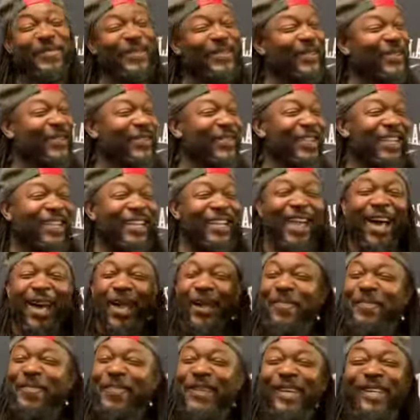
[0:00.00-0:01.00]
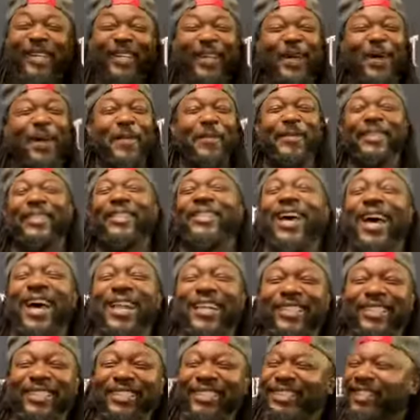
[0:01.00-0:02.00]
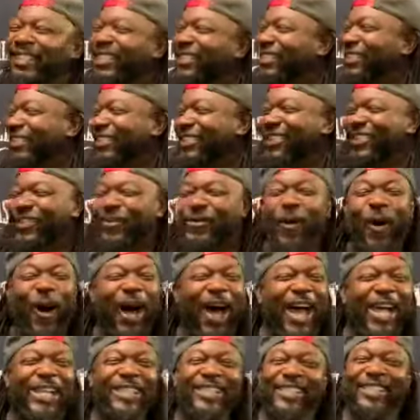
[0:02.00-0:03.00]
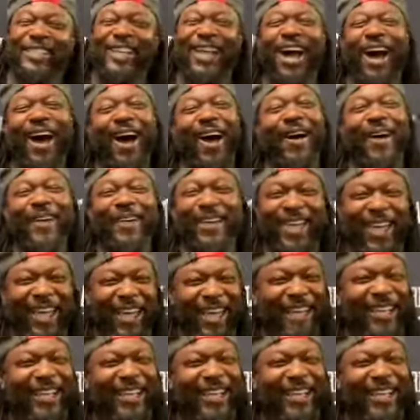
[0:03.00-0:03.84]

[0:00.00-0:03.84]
doing a lot of pull-ups, a lot of squats, all that.